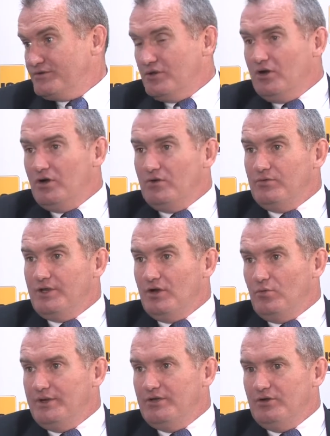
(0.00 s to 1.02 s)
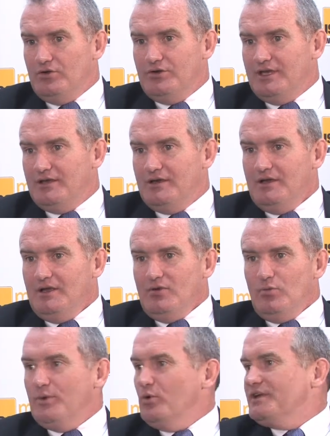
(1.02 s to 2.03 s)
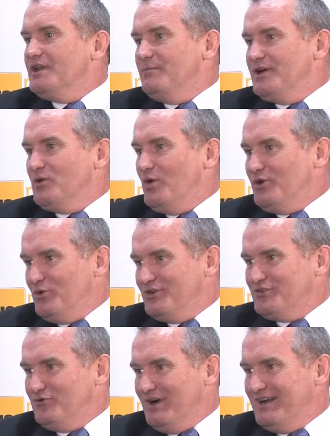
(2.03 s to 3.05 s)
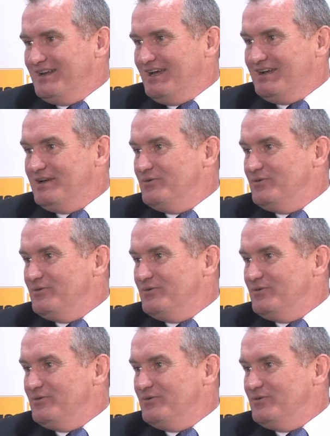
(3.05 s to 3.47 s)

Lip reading: So we knew that we weren't going to pick one horse to ride on,